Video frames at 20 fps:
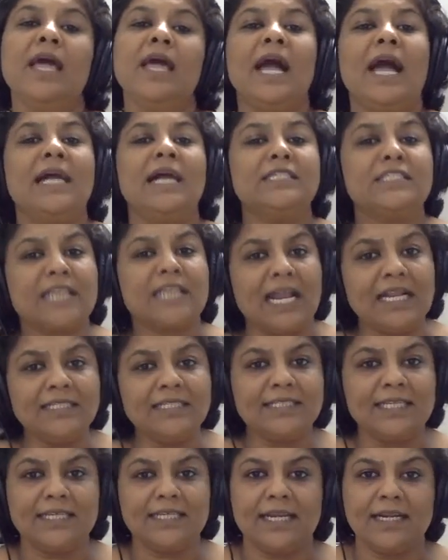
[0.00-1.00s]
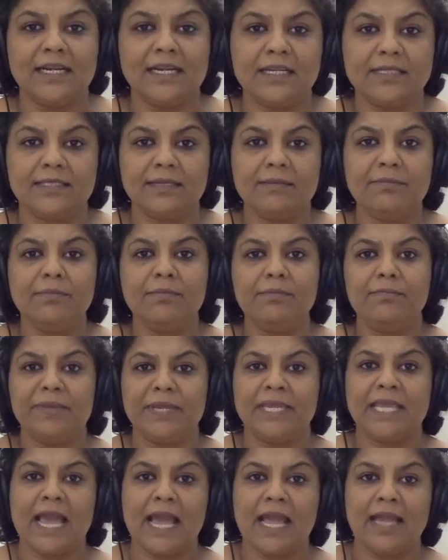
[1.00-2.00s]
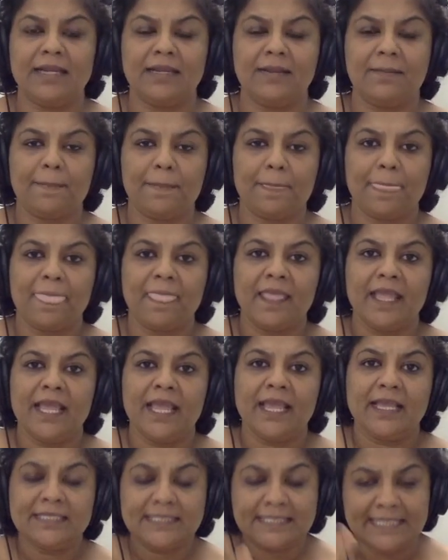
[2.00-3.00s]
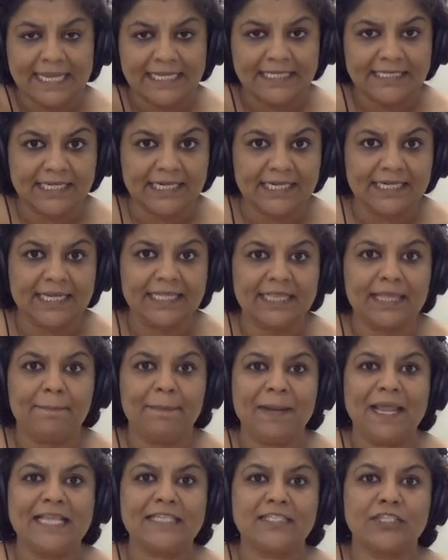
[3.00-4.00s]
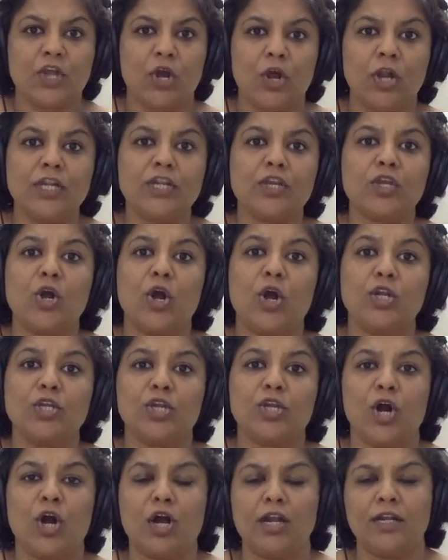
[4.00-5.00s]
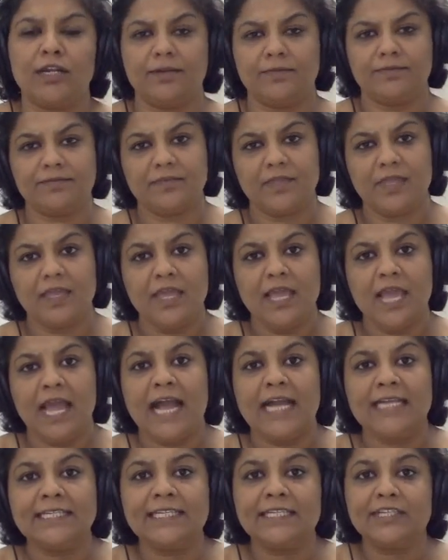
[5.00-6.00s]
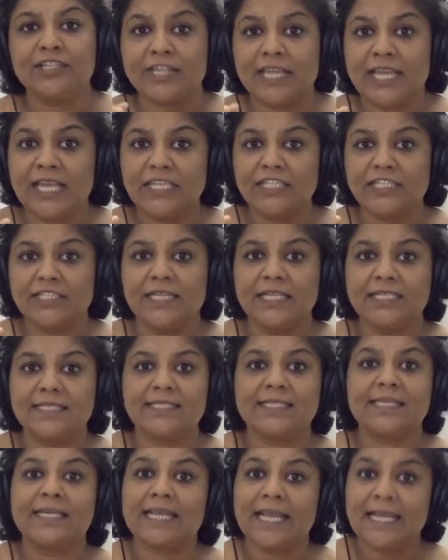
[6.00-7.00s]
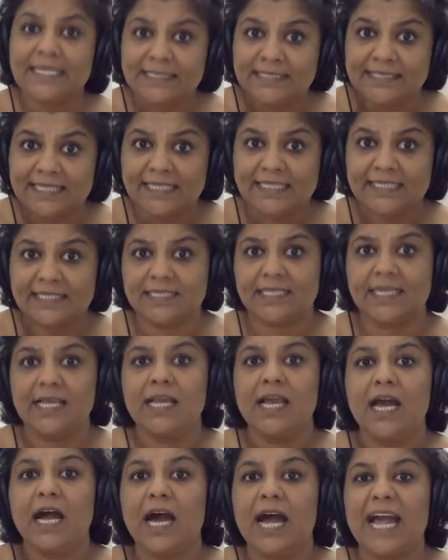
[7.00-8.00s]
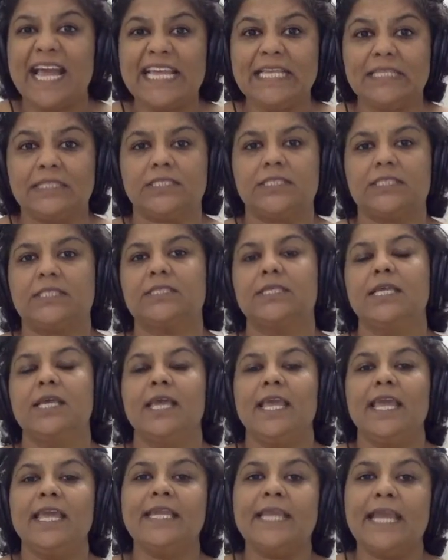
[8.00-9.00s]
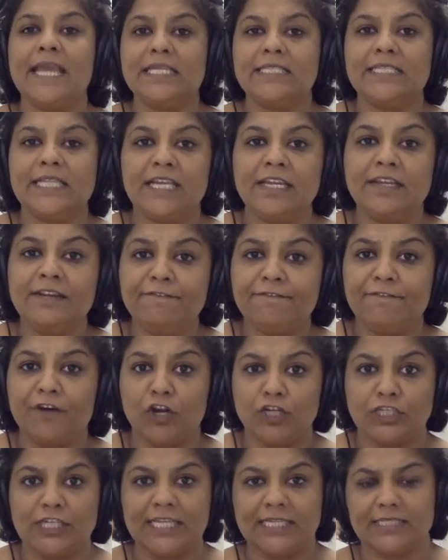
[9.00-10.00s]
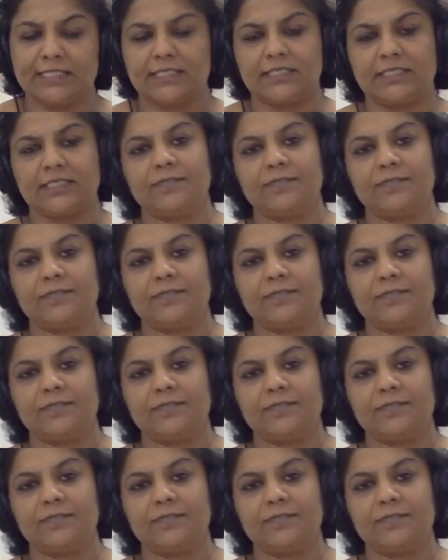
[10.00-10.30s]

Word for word: And Transcendentalism began, centered in the place called Concord. And it reached its greatest heights in 1840s.